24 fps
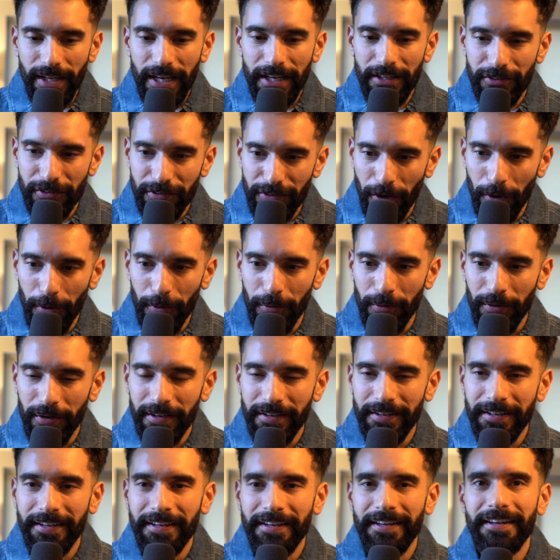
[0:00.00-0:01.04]
And so
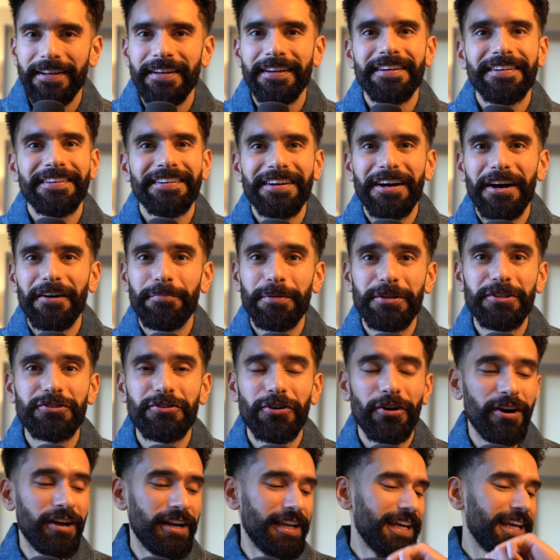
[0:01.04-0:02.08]
I've been
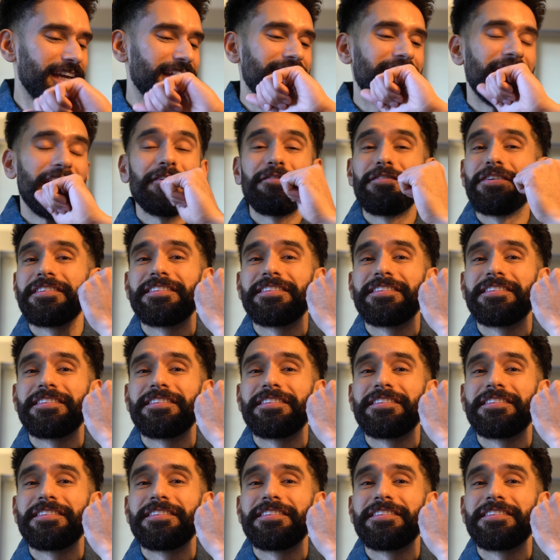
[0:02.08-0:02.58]
trialing it now for